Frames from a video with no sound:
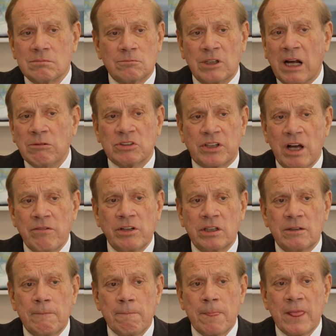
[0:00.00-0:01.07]
I was
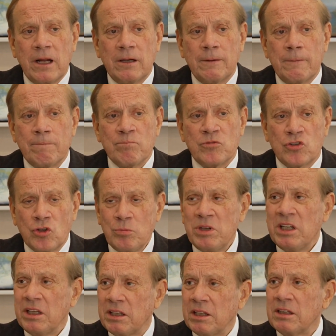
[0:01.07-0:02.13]
governor, too
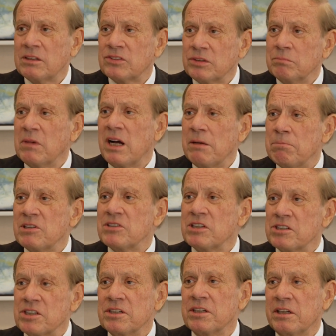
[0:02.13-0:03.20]
many kids in my
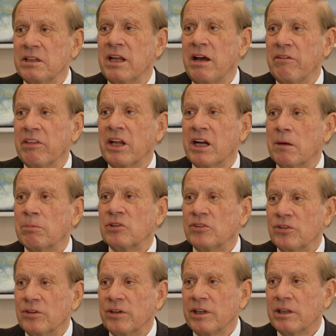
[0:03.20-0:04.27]
position didn't have that
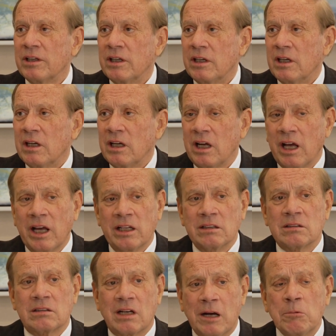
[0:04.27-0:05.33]
opportunity.
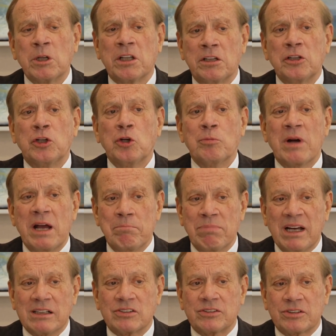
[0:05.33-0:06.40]
And I wanted to do my
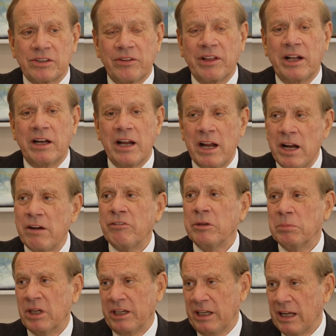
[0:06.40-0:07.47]
best so that
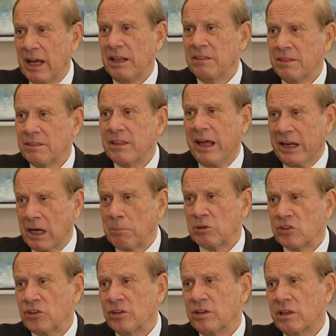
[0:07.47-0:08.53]
everybody had that
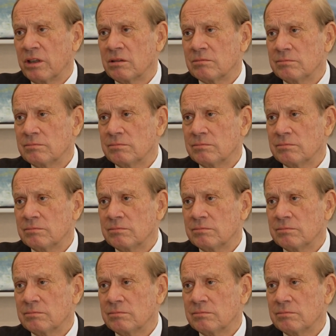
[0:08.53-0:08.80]
opportunity.